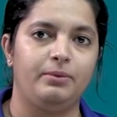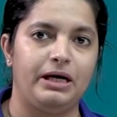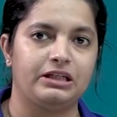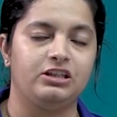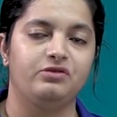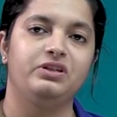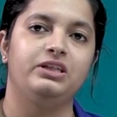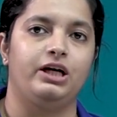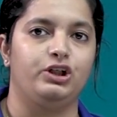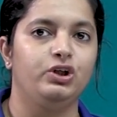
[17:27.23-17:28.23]
magnetic
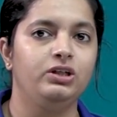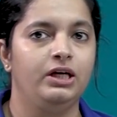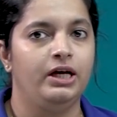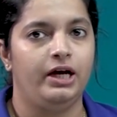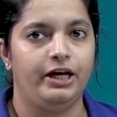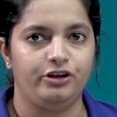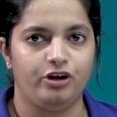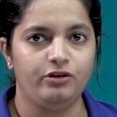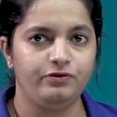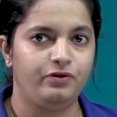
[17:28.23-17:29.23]
field and your
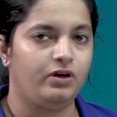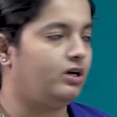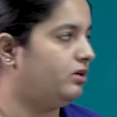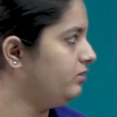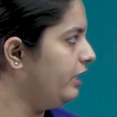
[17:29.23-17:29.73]
area of uh,